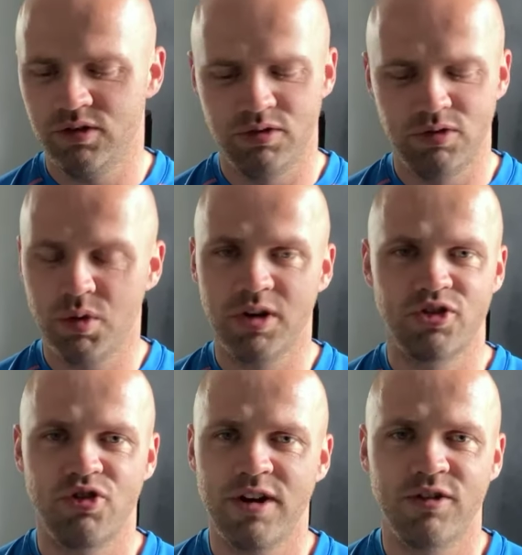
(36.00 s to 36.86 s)
you want to
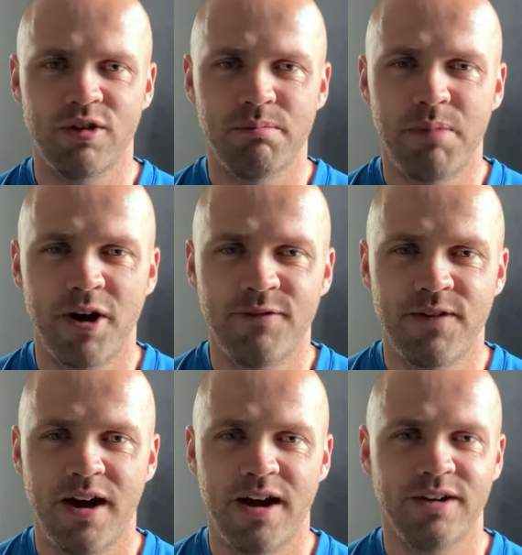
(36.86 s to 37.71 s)
shred some body
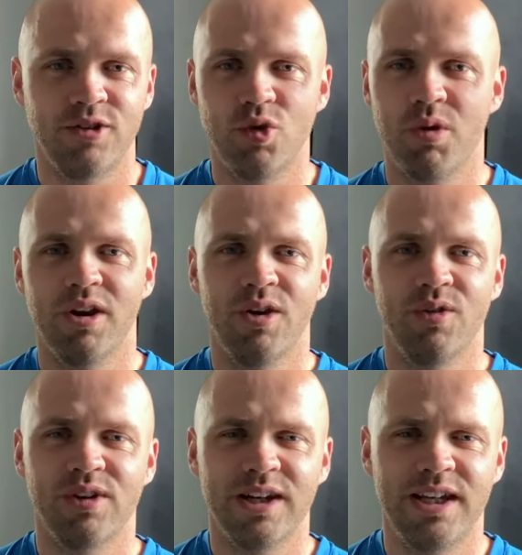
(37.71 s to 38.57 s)
fat, you want to look
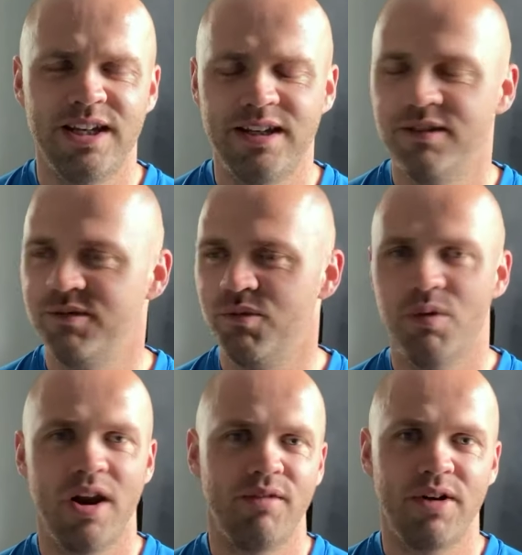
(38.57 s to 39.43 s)
lean,
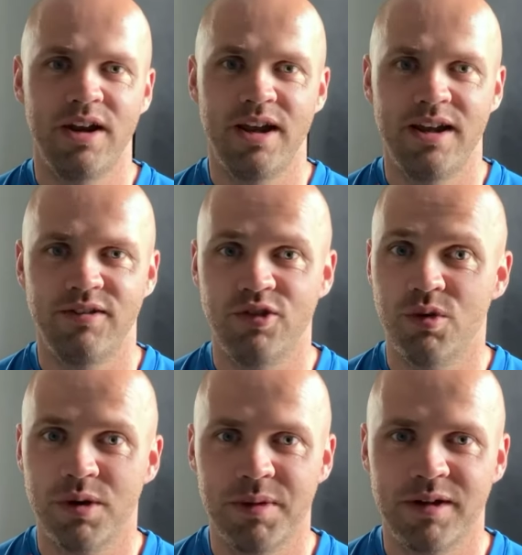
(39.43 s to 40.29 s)
whatever it is, you
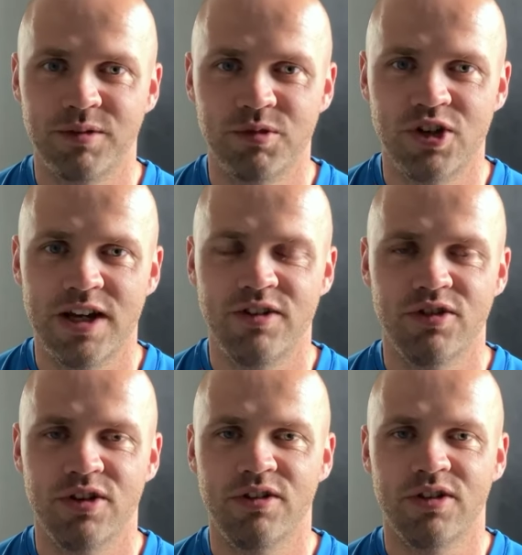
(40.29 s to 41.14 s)
want to make some
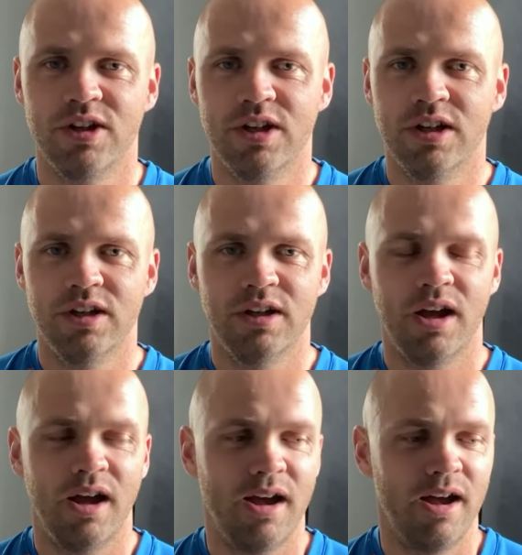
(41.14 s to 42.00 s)
changes,
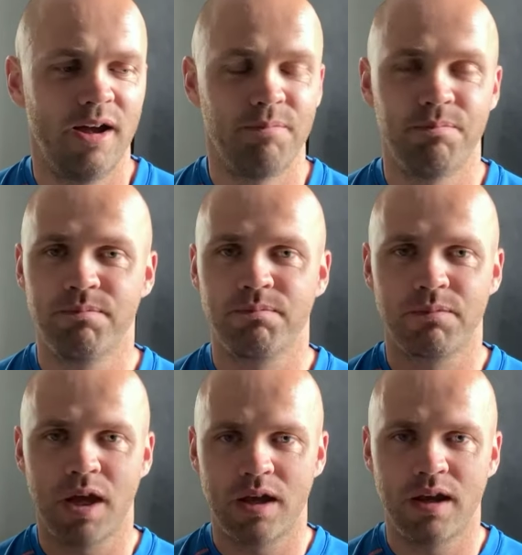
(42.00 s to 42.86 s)

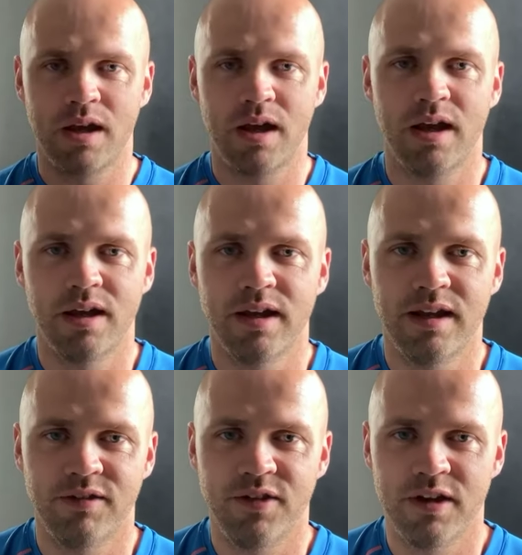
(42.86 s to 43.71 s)

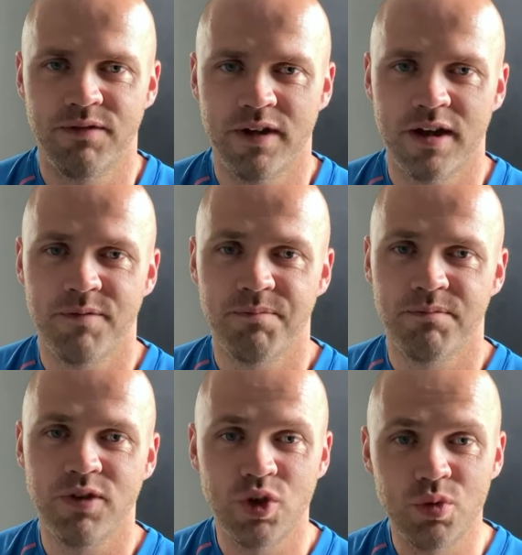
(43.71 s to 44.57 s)
it's there for you.
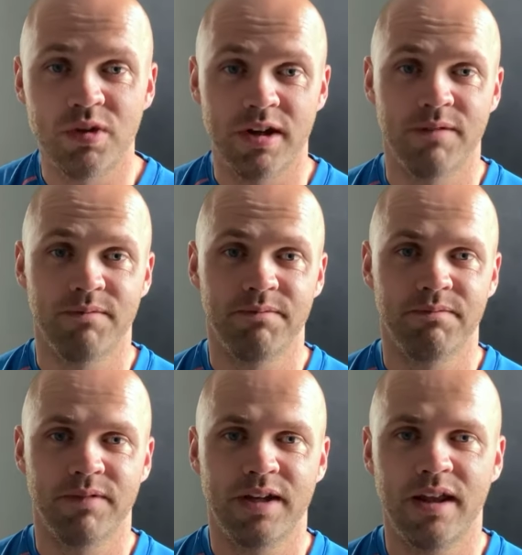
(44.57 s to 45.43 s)
Use it.
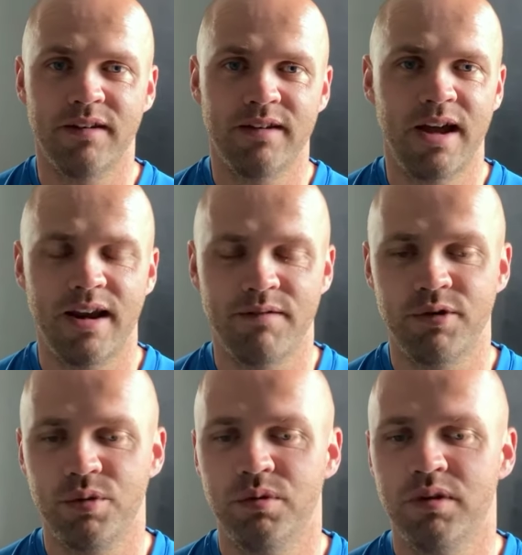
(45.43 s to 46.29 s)
Get the sat nav
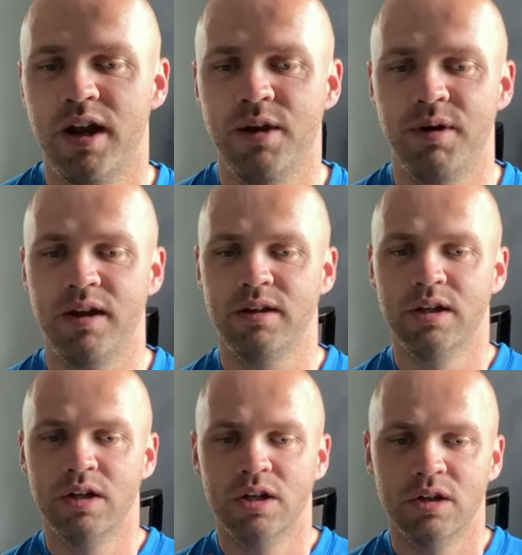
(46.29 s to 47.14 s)
route. Anyway,
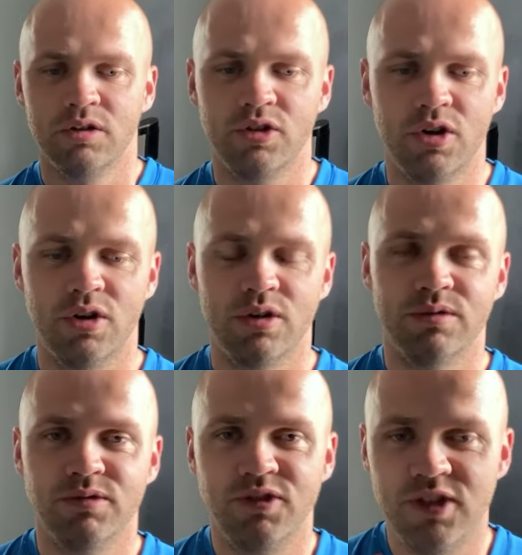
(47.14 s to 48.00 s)
so
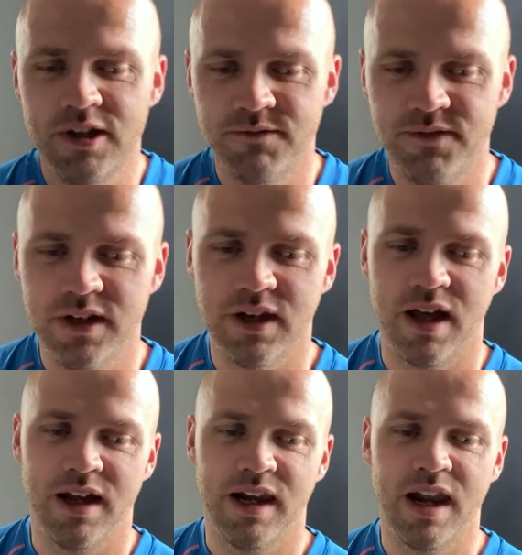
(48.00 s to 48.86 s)
do you feel
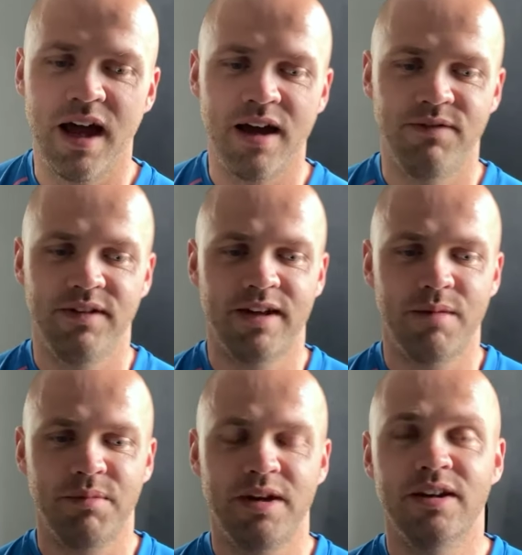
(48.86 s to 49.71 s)
like life is
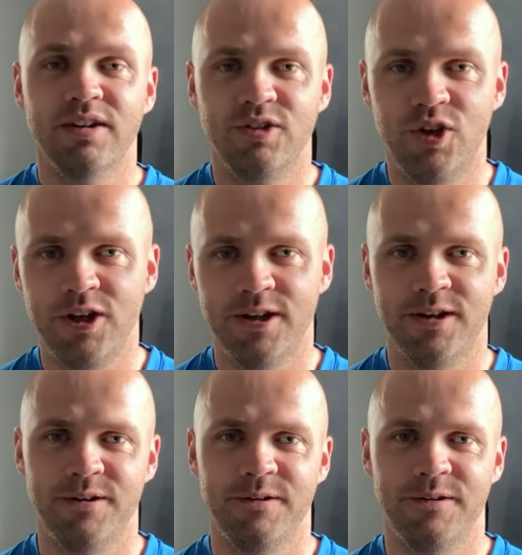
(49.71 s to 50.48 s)
happening to you